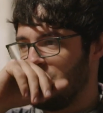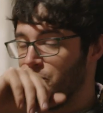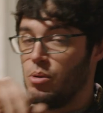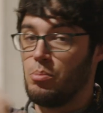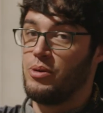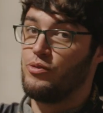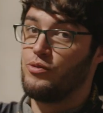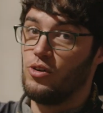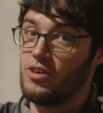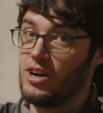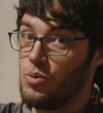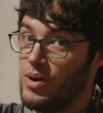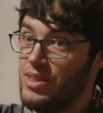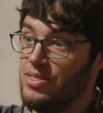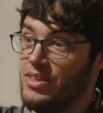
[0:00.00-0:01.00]
But before I
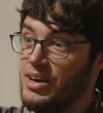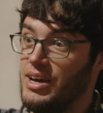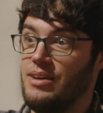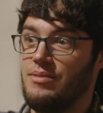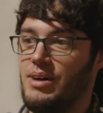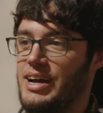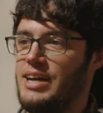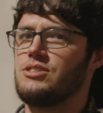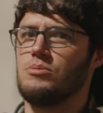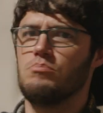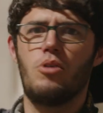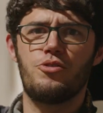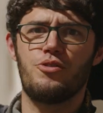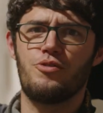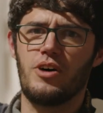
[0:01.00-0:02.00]
went there, I had to
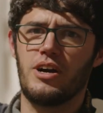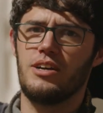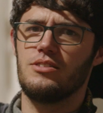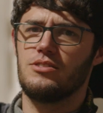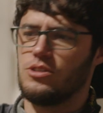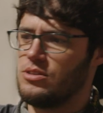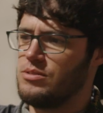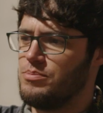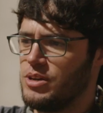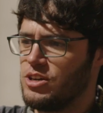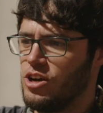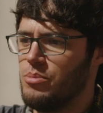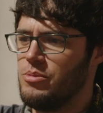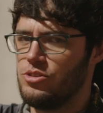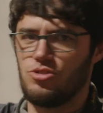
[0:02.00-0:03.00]
modify it to
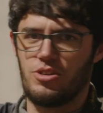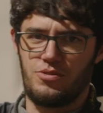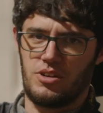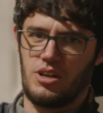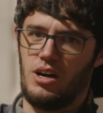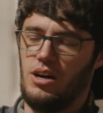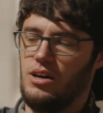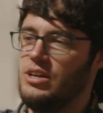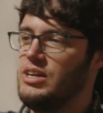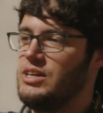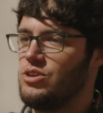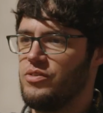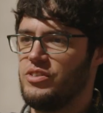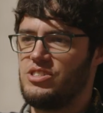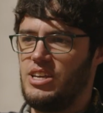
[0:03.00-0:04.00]
become a drift car.
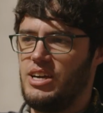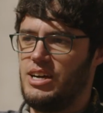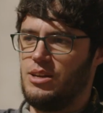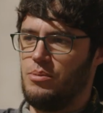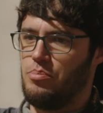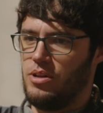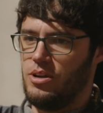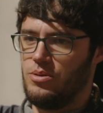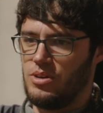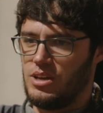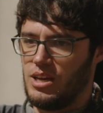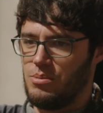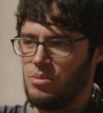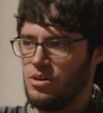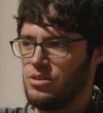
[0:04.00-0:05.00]
And obviously it had a blown
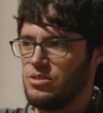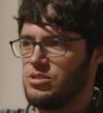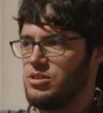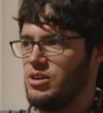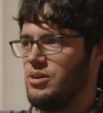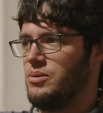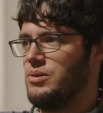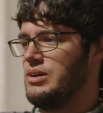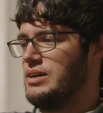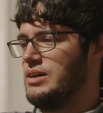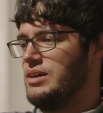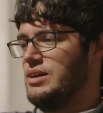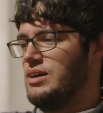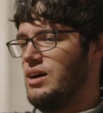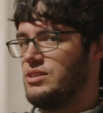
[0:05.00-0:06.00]
gearbox, so
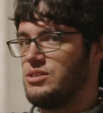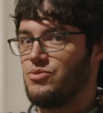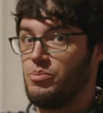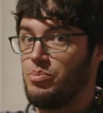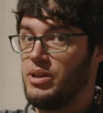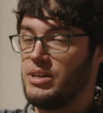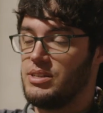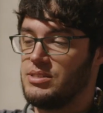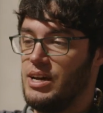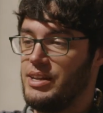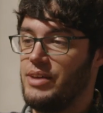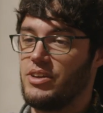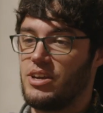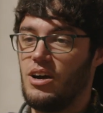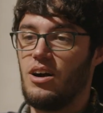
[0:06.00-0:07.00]
I had to replace that.
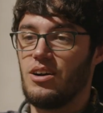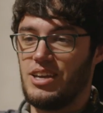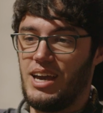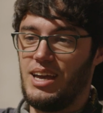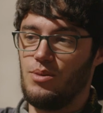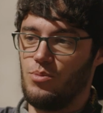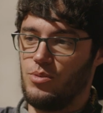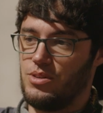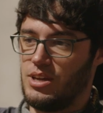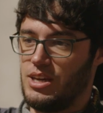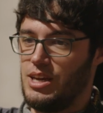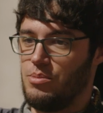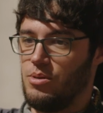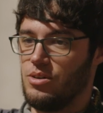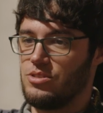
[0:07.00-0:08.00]
Now the car came with a
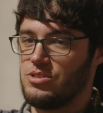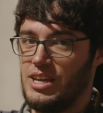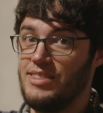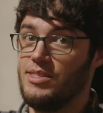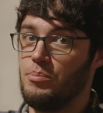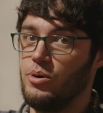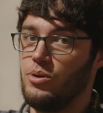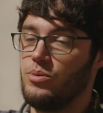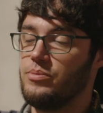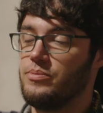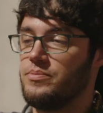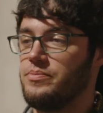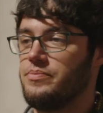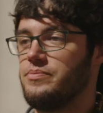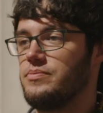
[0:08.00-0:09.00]
gearbox in the boot.
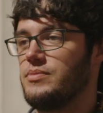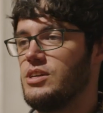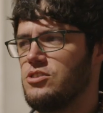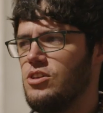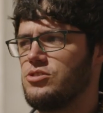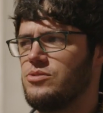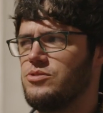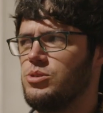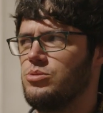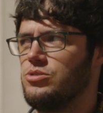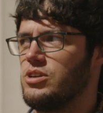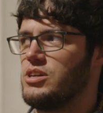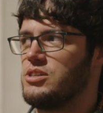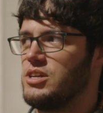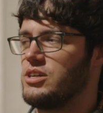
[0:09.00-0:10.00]
There's lots of
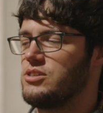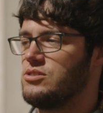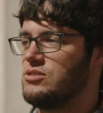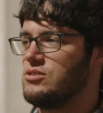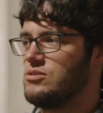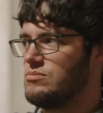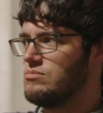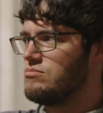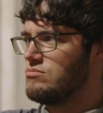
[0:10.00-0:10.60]
200SXs